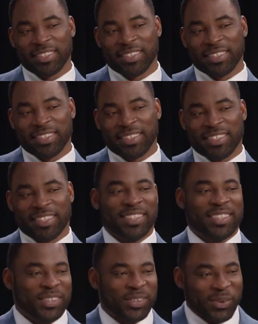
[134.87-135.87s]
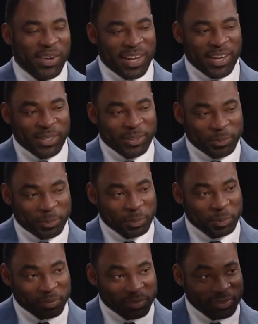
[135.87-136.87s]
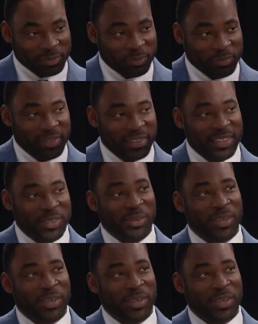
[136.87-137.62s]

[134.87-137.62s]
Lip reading: game, because this is a tilt game hat